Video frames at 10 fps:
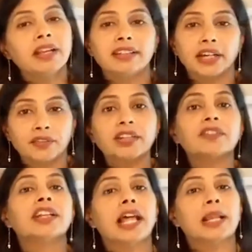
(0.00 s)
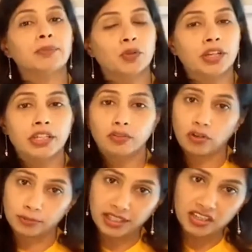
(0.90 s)
That way it will help you relieve
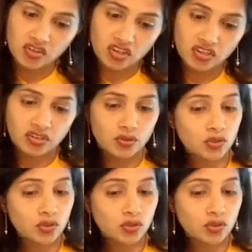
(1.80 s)
from the congestion.